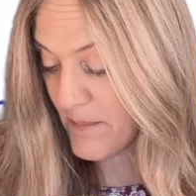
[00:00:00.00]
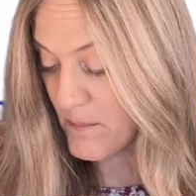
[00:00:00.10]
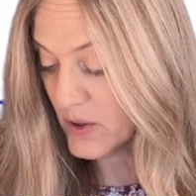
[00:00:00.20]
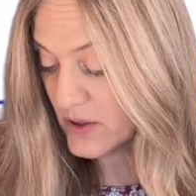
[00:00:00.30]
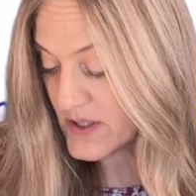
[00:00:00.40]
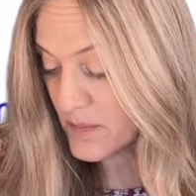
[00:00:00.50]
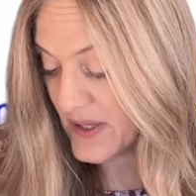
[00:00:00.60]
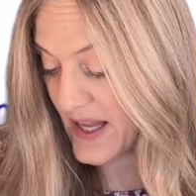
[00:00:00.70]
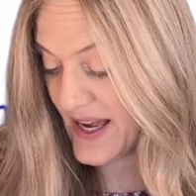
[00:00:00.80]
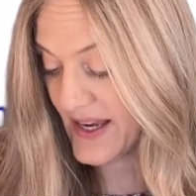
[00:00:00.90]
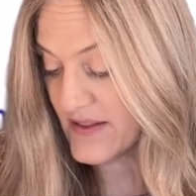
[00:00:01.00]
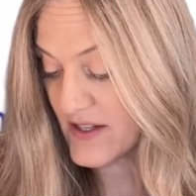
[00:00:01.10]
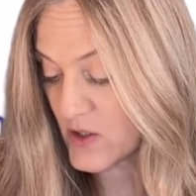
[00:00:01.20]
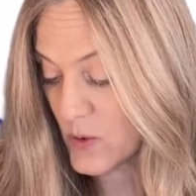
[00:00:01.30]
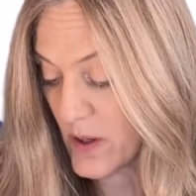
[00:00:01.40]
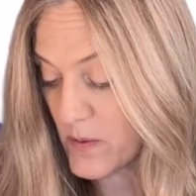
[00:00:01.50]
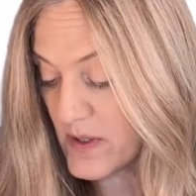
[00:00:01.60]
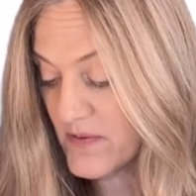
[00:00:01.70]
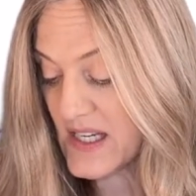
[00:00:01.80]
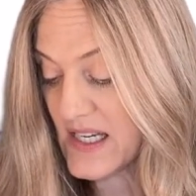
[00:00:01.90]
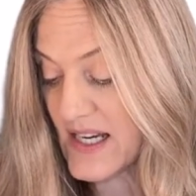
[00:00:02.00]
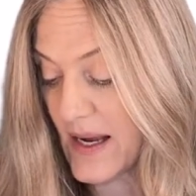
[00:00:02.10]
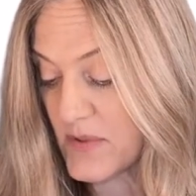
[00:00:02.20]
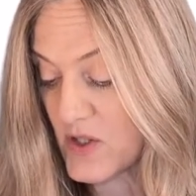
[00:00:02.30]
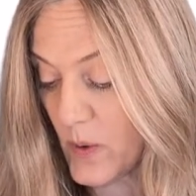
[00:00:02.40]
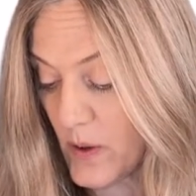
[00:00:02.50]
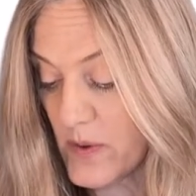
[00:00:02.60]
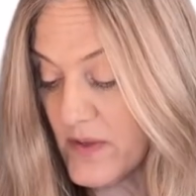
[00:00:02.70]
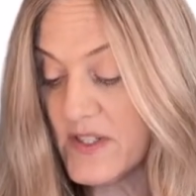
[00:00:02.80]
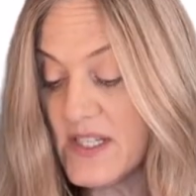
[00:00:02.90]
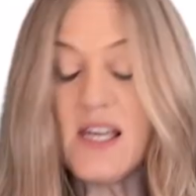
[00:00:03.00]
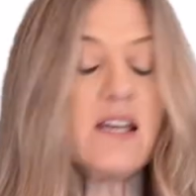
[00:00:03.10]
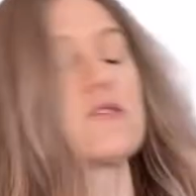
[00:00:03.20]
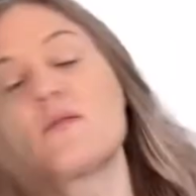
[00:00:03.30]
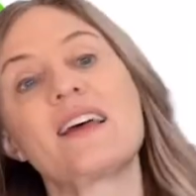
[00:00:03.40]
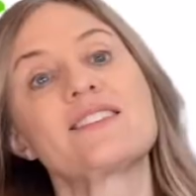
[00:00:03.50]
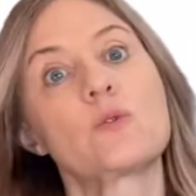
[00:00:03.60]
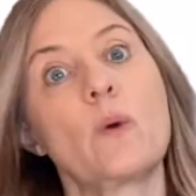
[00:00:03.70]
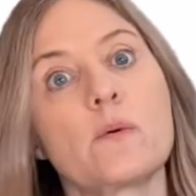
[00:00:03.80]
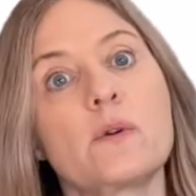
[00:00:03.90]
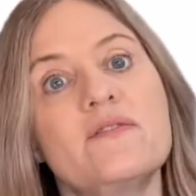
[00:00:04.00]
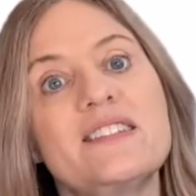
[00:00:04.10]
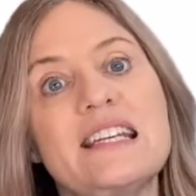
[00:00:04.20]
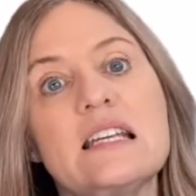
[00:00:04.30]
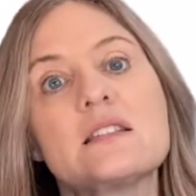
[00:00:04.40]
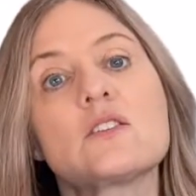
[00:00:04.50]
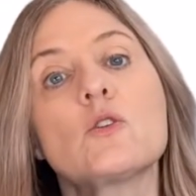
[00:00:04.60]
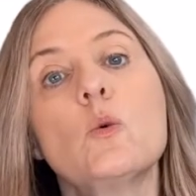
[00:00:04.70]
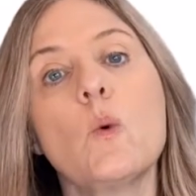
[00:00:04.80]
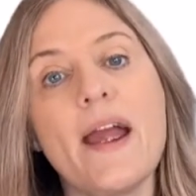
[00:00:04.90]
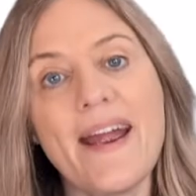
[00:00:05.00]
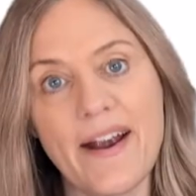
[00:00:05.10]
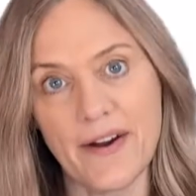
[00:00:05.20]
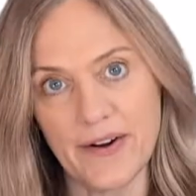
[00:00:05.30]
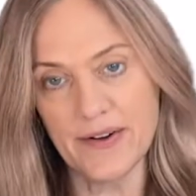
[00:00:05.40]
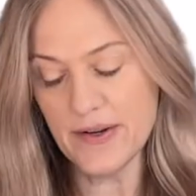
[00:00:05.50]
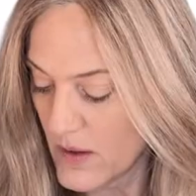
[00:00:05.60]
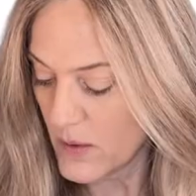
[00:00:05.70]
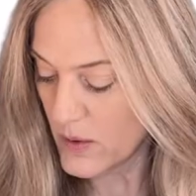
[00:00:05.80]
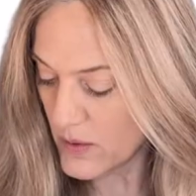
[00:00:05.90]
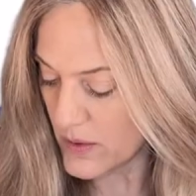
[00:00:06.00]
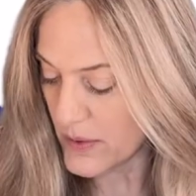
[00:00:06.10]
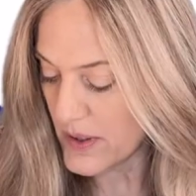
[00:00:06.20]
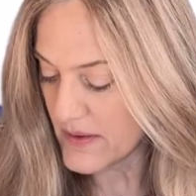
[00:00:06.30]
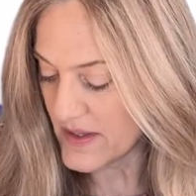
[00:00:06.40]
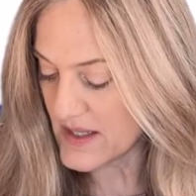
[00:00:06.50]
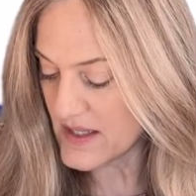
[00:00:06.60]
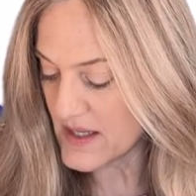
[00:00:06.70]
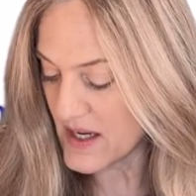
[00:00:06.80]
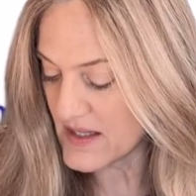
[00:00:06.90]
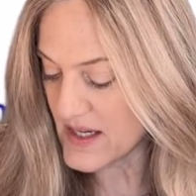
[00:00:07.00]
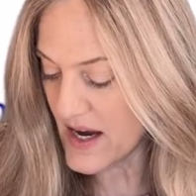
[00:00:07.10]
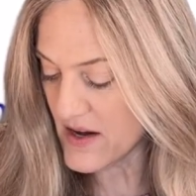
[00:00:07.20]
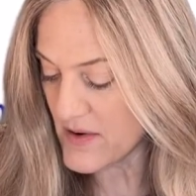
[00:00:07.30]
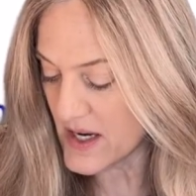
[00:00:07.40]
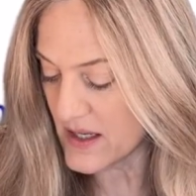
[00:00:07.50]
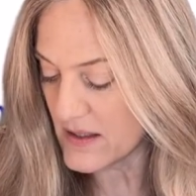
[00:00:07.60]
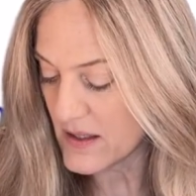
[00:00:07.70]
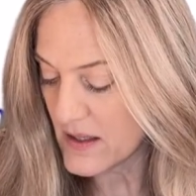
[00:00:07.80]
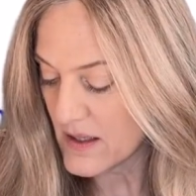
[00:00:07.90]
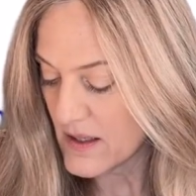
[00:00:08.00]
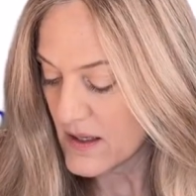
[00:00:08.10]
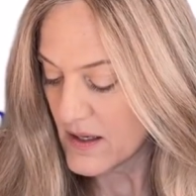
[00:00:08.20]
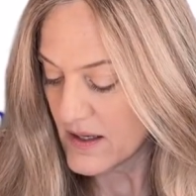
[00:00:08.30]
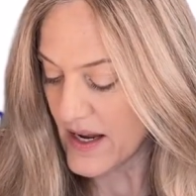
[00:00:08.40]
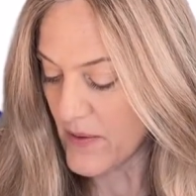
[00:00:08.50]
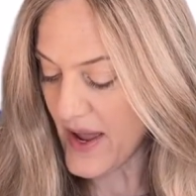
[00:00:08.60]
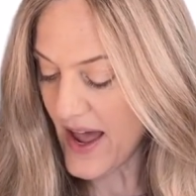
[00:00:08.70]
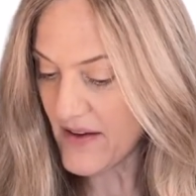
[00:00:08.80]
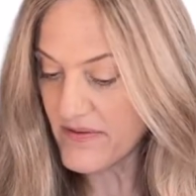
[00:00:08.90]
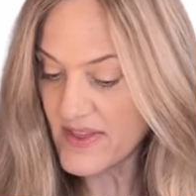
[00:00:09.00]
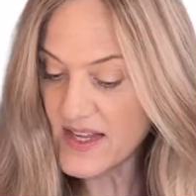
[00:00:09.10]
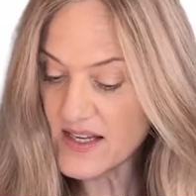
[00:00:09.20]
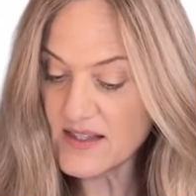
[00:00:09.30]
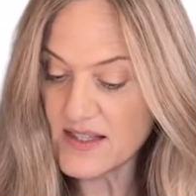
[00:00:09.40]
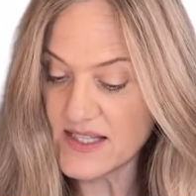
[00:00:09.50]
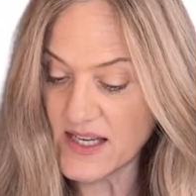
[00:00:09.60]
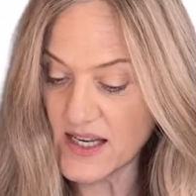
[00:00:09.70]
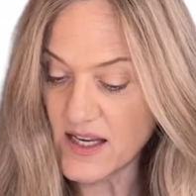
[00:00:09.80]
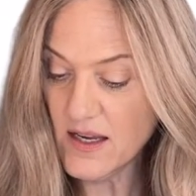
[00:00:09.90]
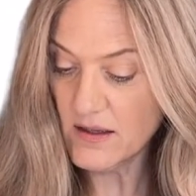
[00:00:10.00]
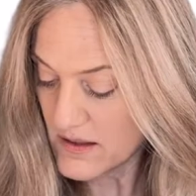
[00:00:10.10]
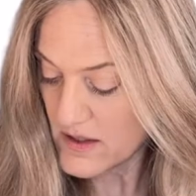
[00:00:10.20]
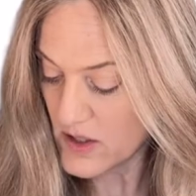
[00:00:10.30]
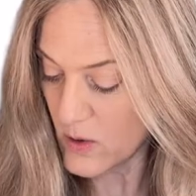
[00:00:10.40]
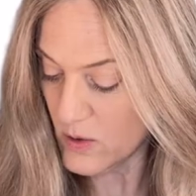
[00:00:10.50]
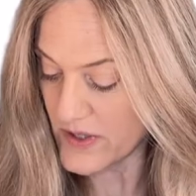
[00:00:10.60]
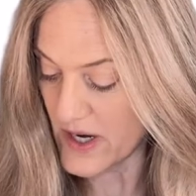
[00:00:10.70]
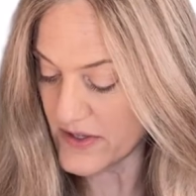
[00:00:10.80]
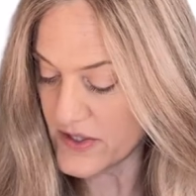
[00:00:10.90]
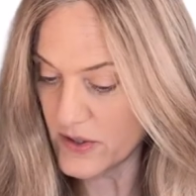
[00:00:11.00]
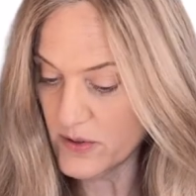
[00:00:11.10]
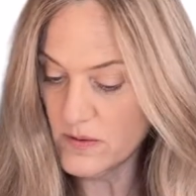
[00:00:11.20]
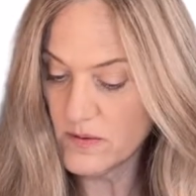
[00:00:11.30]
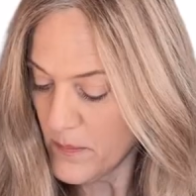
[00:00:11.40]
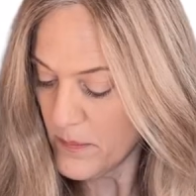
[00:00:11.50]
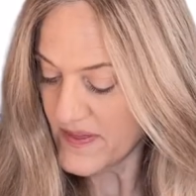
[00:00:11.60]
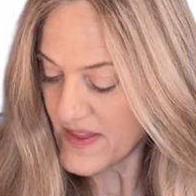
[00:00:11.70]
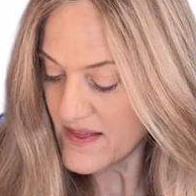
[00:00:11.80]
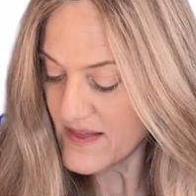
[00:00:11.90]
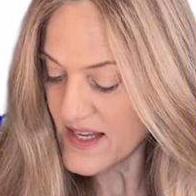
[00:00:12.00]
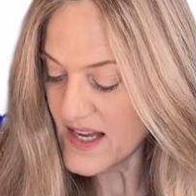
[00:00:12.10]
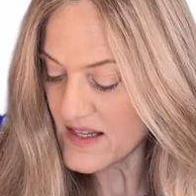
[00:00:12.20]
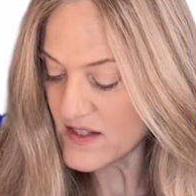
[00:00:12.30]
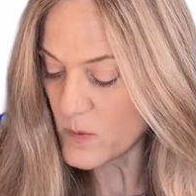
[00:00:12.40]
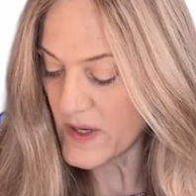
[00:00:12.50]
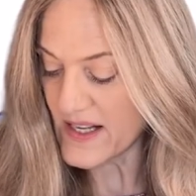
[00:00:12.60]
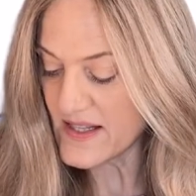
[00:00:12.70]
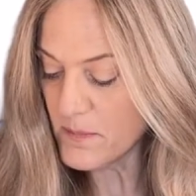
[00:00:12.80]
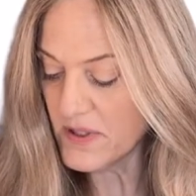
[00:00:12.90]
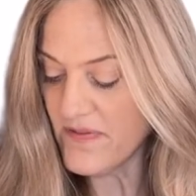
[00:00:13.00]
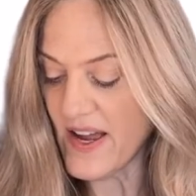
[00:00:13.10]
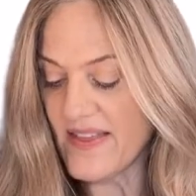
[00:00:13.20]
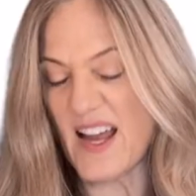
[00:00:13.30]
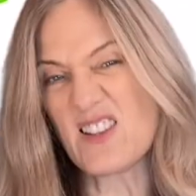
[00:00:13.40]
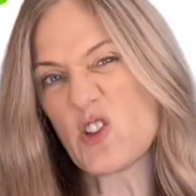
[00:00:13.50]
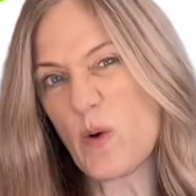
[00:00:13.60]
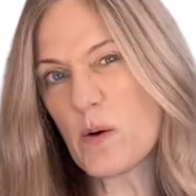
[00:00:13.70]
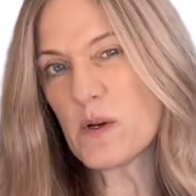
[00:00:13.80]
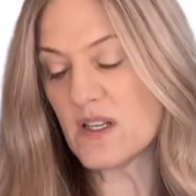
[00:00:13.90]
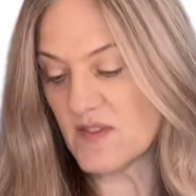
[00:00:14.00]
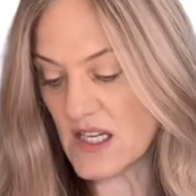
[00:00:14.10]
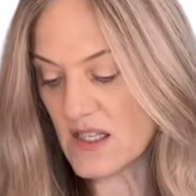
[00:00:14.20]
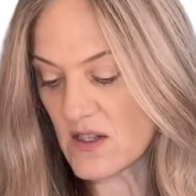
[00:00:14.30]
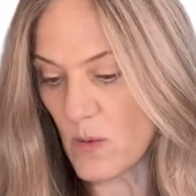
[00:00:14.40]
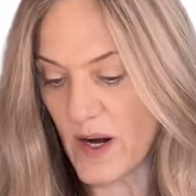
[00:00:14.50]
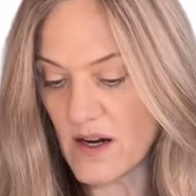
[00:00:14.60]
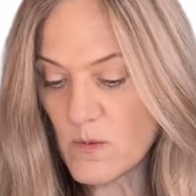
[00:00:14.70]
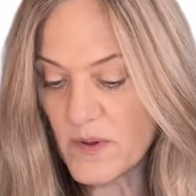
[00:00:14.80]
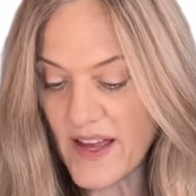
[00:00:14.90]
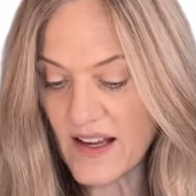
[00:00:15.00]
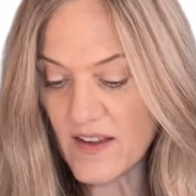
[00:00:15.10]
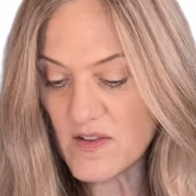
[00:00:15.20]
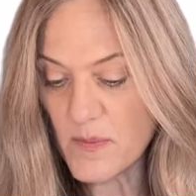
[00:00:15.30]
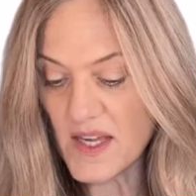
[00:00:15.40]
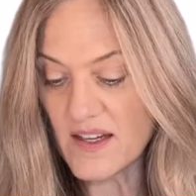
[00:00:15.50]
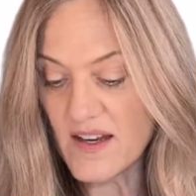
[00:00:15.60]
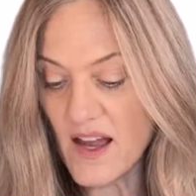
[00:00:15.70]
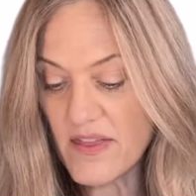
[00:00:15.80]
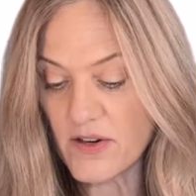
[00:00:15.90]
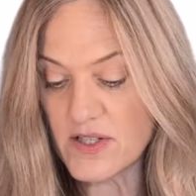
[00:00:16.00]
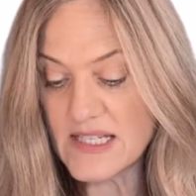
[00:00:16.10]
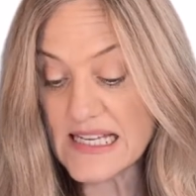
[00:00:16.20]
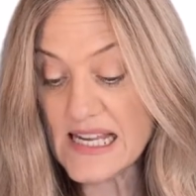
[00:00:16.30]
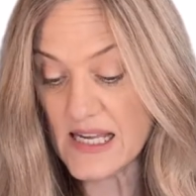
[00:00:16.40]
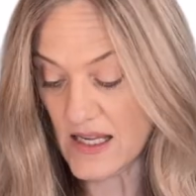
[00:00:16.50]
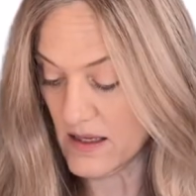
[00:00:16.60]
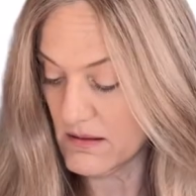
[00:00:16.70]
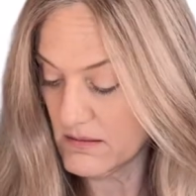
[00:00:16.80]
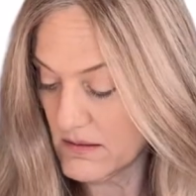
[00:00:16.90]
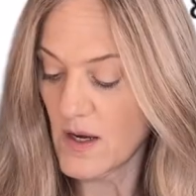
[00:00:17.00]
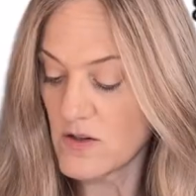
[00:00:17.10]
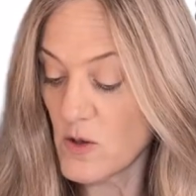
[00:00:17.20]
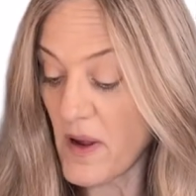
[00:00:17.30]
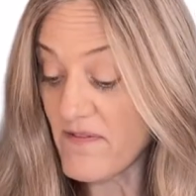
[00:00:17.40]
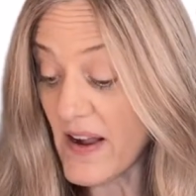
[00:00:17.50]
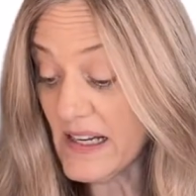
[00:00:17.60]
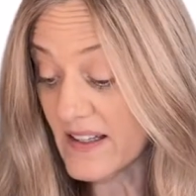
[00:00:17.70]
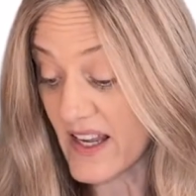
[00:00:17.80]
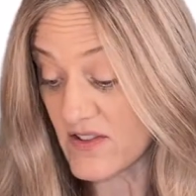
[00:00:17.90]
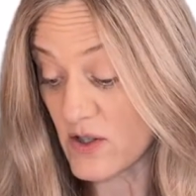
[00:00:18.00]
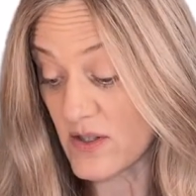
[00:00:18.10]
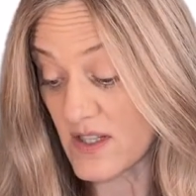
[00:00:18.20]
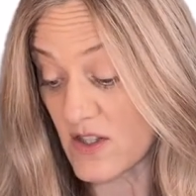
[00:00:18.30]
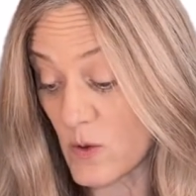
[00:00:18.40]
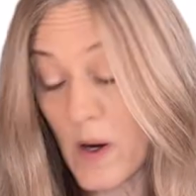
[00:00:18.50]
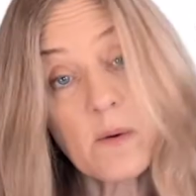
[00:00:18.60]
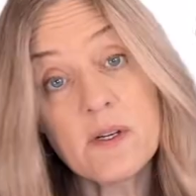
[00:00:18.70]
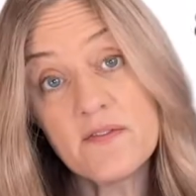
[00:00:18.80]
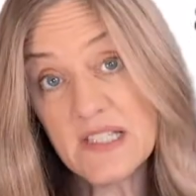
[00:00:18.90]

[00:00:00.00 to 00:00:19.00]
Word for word: multiplied the square root of d times square root of d, so that's square root of d squared. Whew, this is getting tiring. Now I have this d to hold on to. But then this, when I simplify that square root of d squared, well, that gives me another d. So my final answer is the square root of